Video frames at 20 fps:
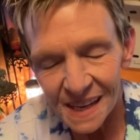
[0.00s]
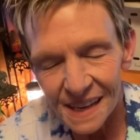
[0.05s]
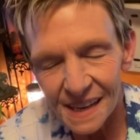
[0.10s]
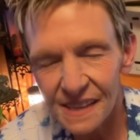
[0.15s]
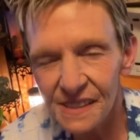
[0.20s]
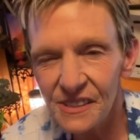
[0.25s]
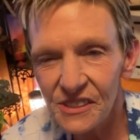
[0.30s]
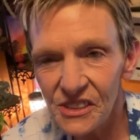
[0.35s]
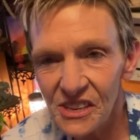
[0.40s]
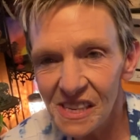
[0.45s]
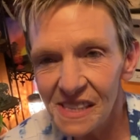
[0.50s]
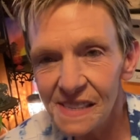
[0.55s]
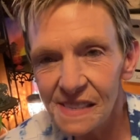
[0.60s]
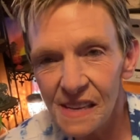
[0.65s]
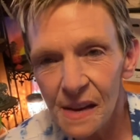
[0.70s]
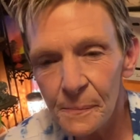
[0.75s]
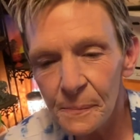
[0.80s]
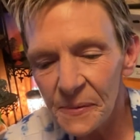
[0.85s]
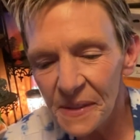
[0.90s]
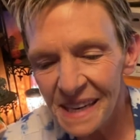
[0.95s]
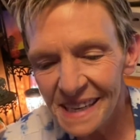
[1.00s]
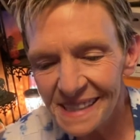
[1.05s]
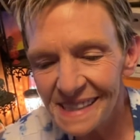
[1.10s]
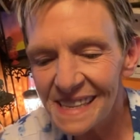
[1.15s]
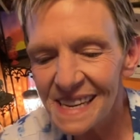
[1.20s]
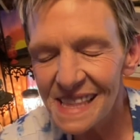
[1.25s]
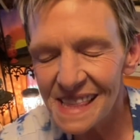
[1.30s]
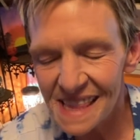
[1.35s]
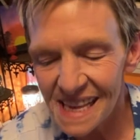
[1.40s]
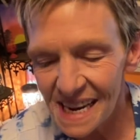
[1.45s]
It's just something
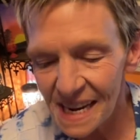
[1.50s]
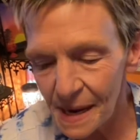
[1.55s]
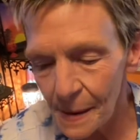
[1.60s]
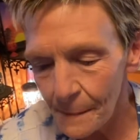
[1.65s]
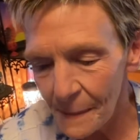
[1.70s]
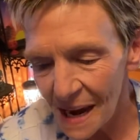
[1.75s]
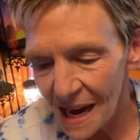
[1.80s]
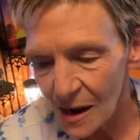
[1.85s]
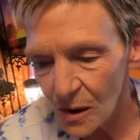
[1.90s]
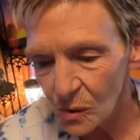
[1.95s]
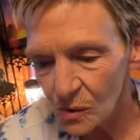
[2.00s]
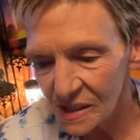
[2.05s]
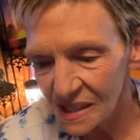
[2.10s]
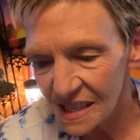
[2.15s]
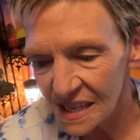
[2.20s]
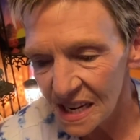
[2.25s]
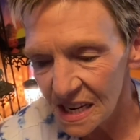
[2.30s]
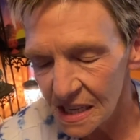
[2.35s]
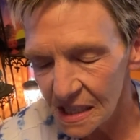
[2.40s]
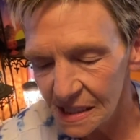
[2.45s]
to think about.